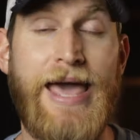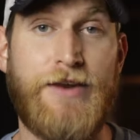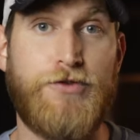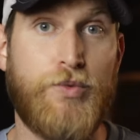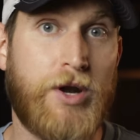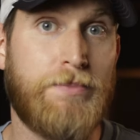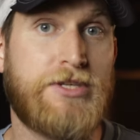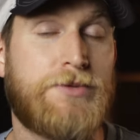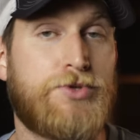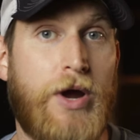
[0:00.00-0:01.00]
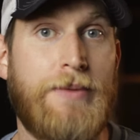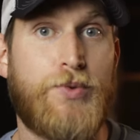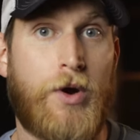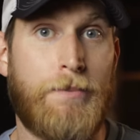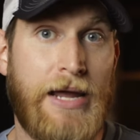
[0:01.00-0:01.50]
And if you wanna be subscribed
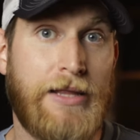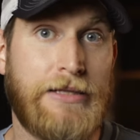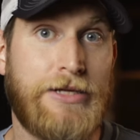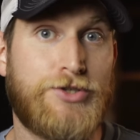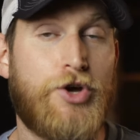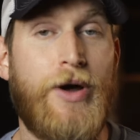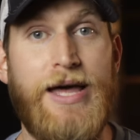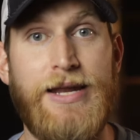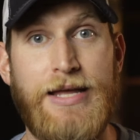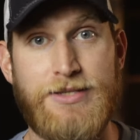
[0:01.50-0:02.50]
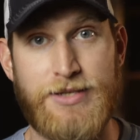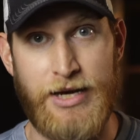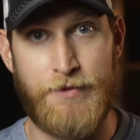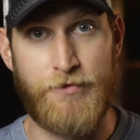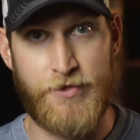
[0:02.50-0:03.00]
to our mailing list, go ahead and
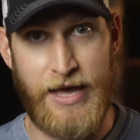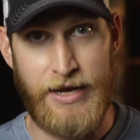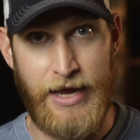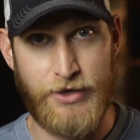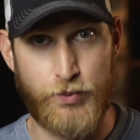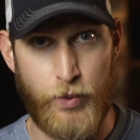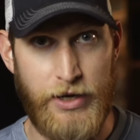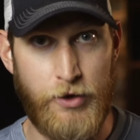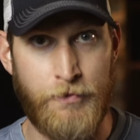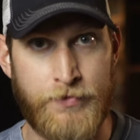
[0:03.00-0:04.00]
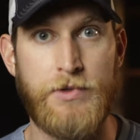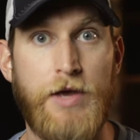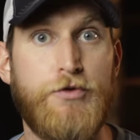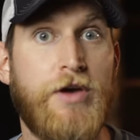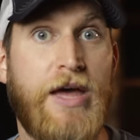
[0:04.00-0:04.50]
sign up for that as well.
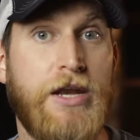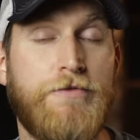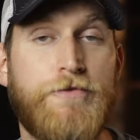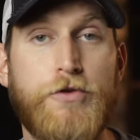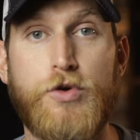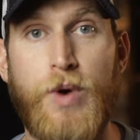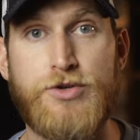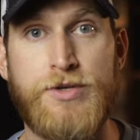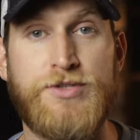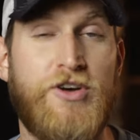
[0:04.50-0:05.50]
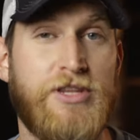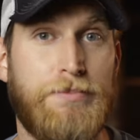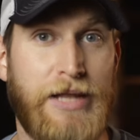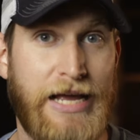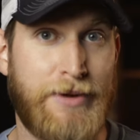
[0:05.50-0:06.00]
If you have any further questions on the
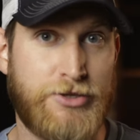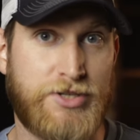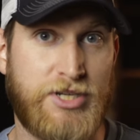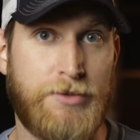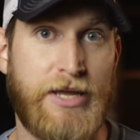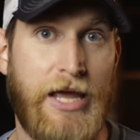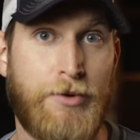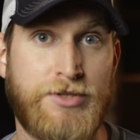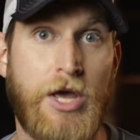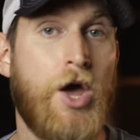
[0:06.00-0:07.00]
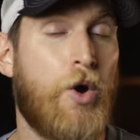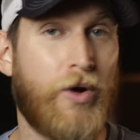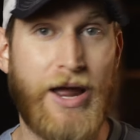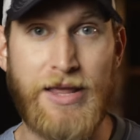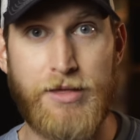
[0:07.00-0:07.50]
Blackmagic cinema cameras
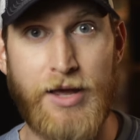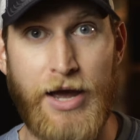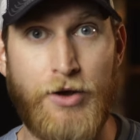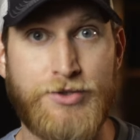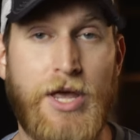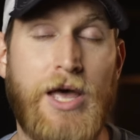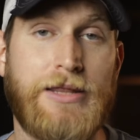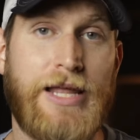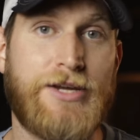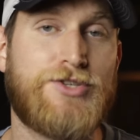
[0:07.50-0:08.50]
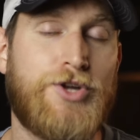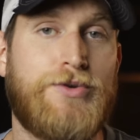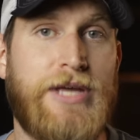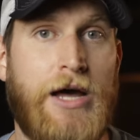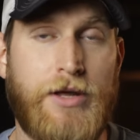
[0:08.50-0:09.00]
or anything else, let us
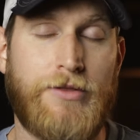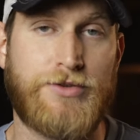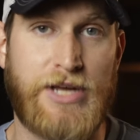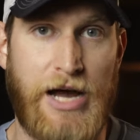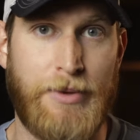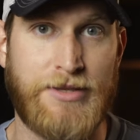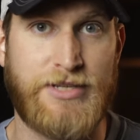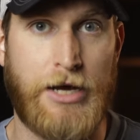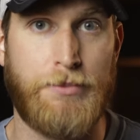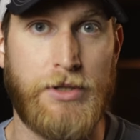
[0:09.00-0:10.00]
know down in those comments down